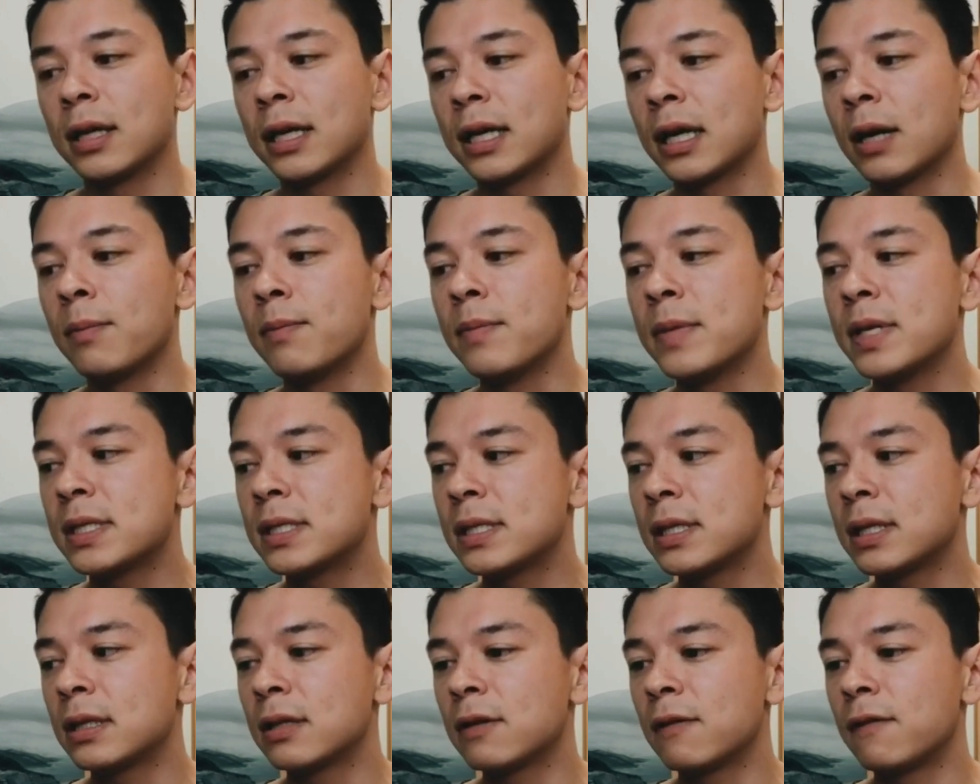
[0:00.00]
Like, I'm
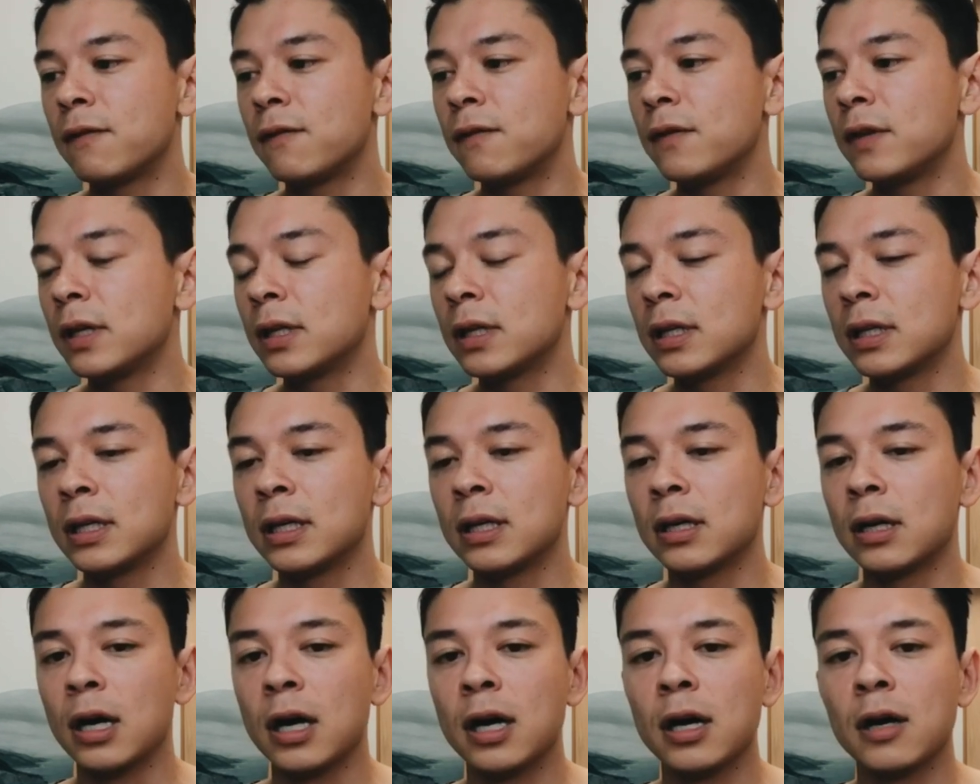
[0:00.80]
missing the
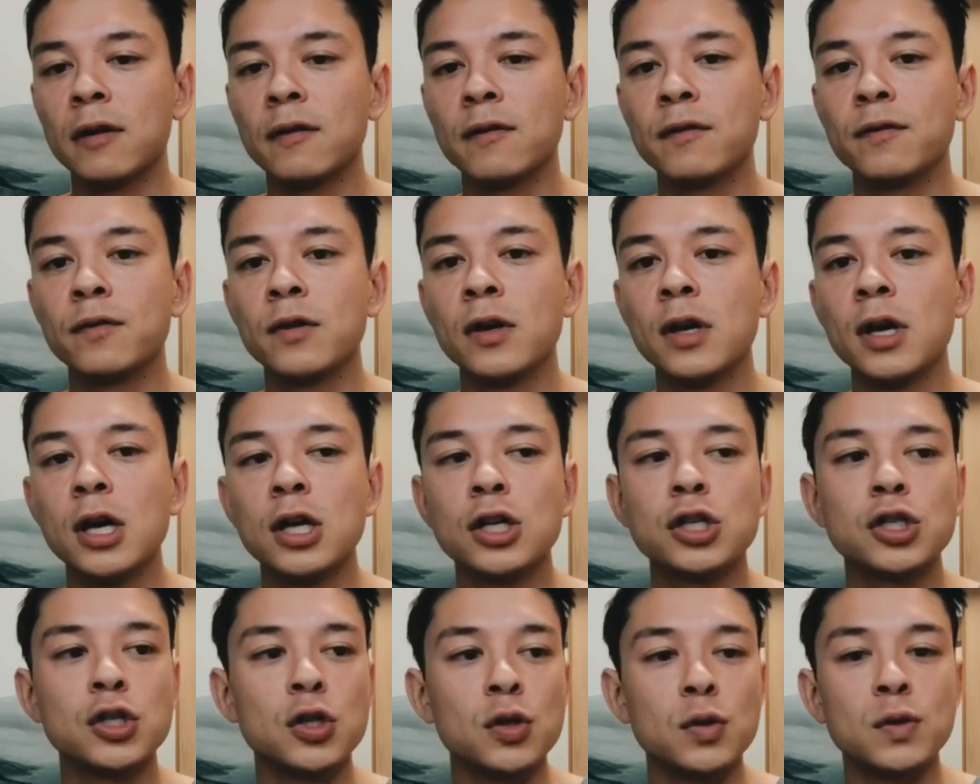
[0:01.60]
feeling of
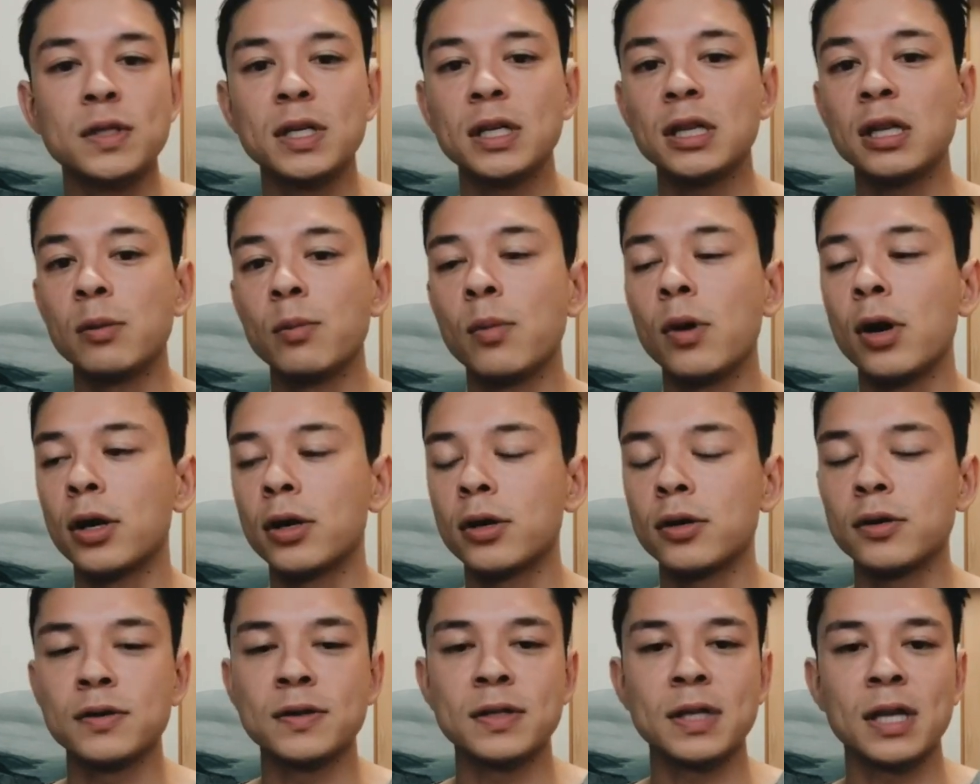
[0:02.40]
choosing the
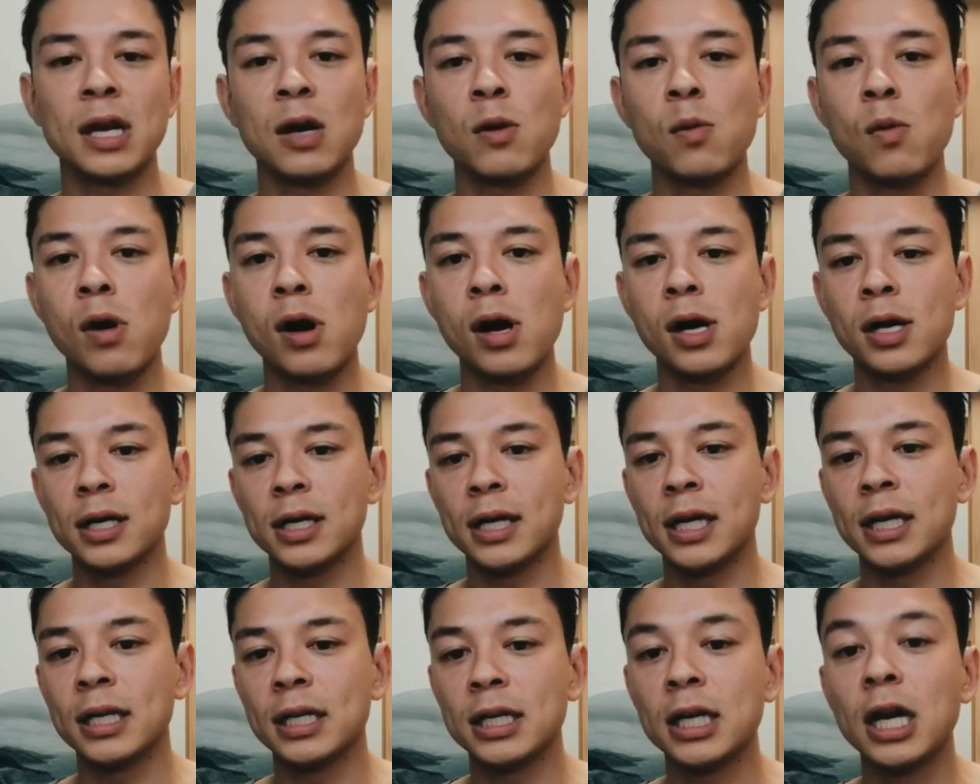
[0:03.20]
markers that I
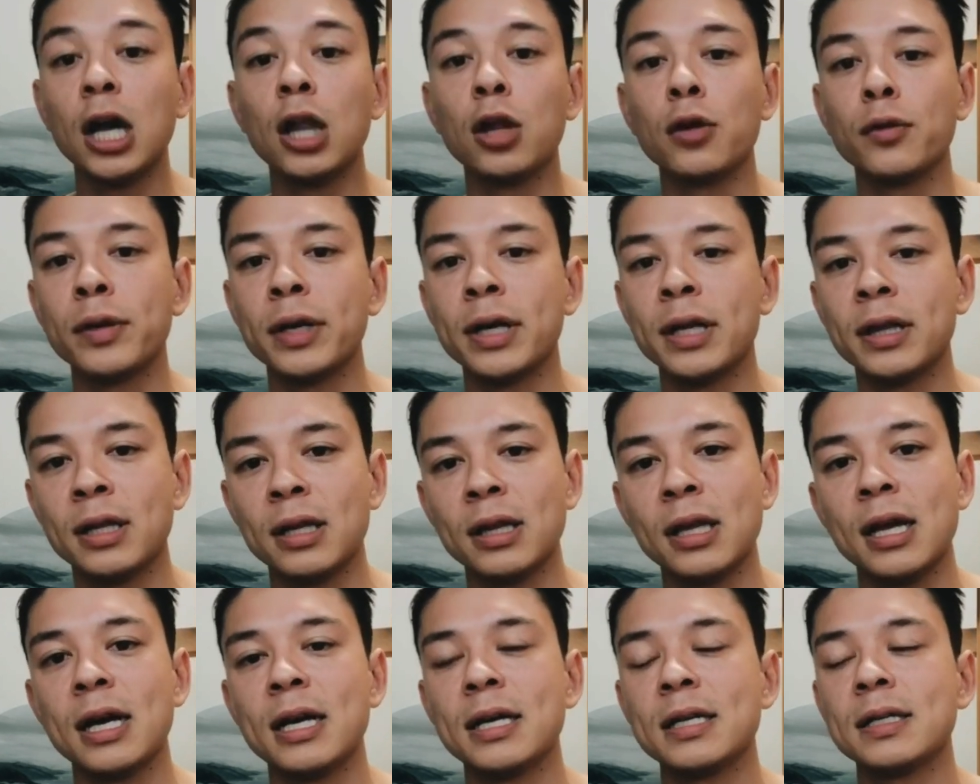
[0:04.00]
want and coloring in the
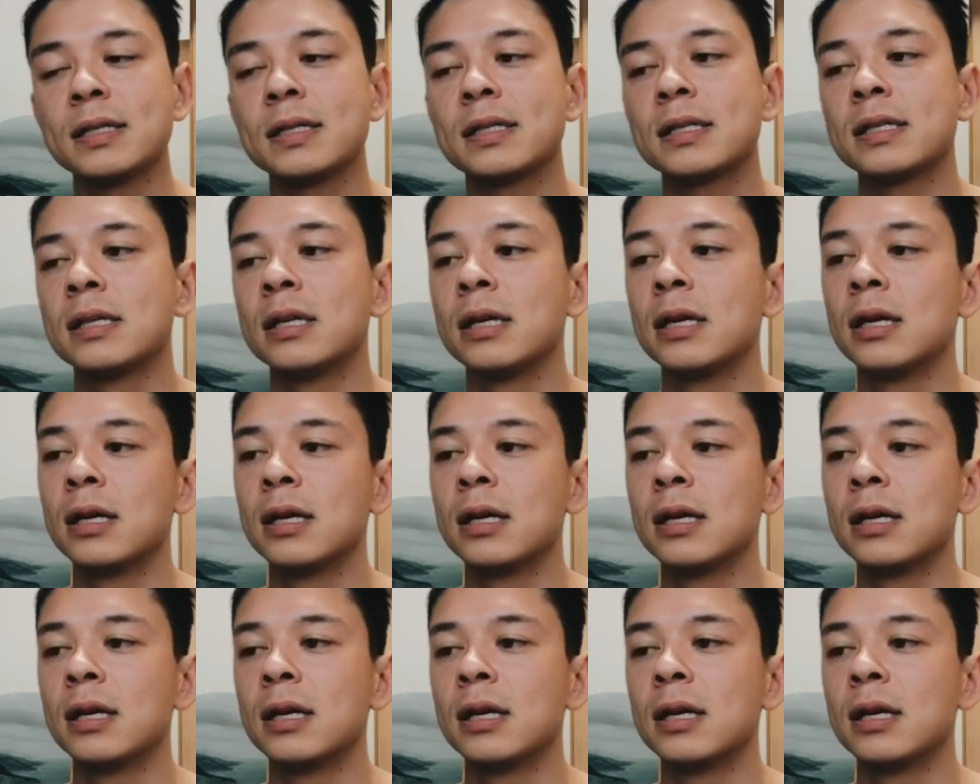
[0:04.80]
lines.